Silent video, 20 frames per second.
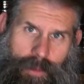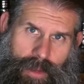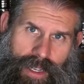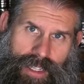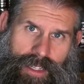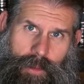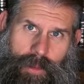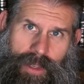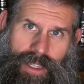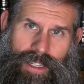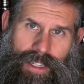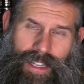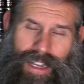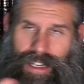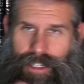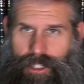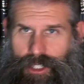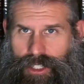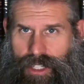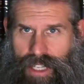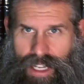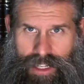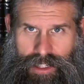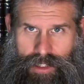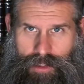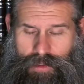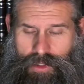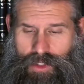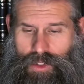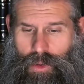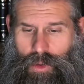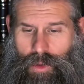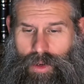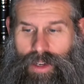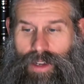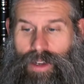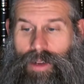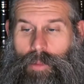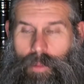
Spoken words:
Beit HaMikdash. End of story.